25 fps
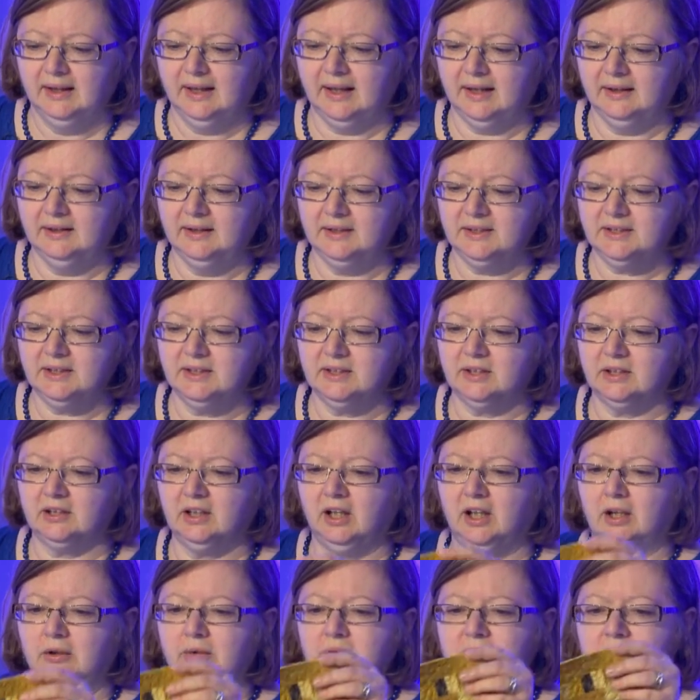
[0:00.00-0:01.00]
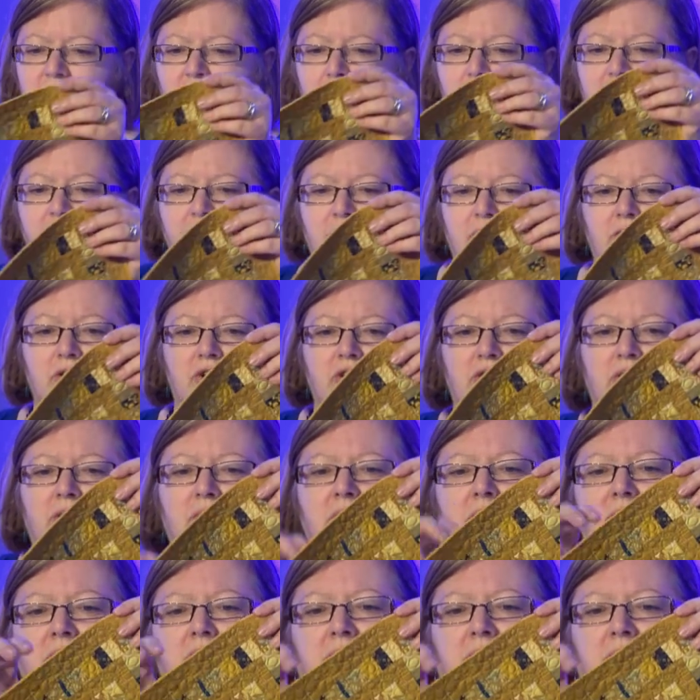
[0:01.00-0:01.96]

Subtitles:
And this is the closed up version.